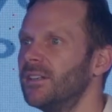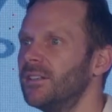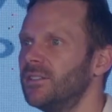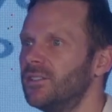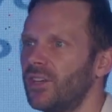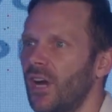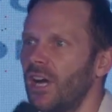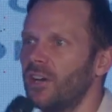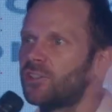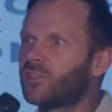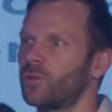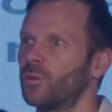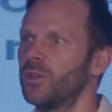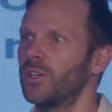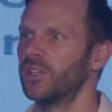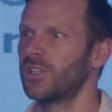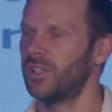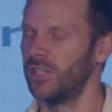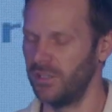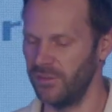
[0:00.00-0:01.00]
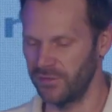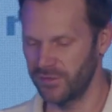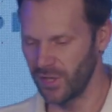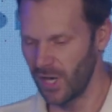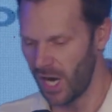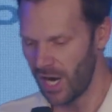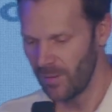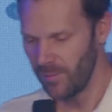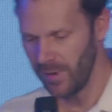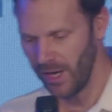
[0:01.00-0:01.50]
Joshua could have
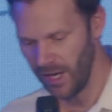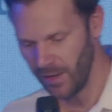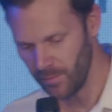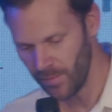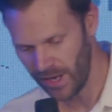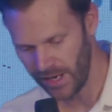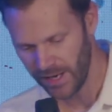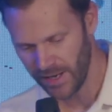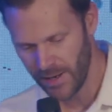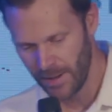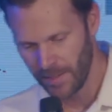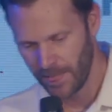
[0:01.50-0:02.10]
thought, man, my